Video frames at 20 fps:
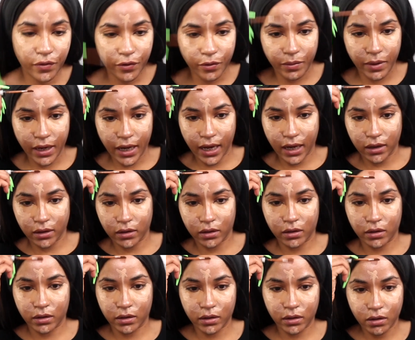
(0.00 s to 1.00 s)
from
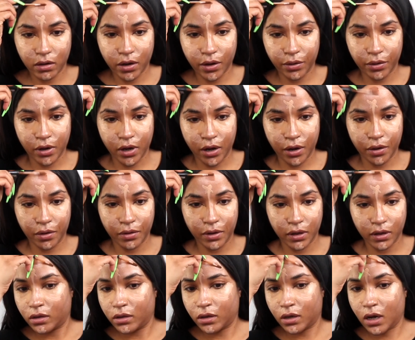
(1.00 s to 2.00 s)
NYX Cocoa.
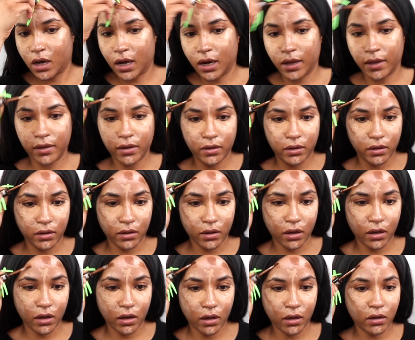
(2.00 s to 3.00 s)
It's the color this is
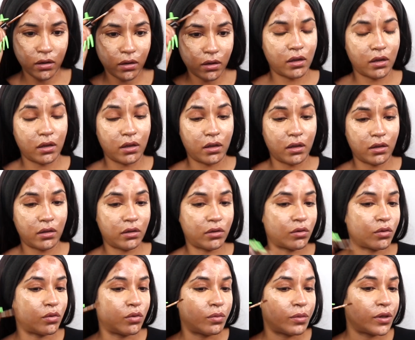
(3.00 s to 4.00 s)
in, and this is
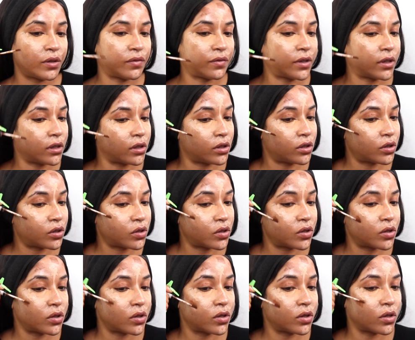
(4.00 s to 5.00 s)
almost
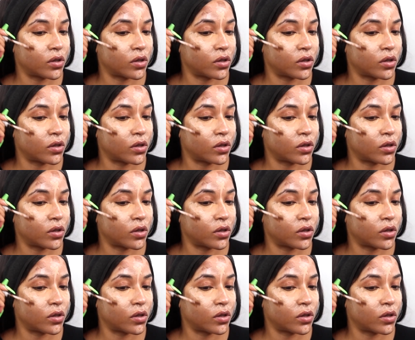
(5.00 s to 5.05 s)
finished.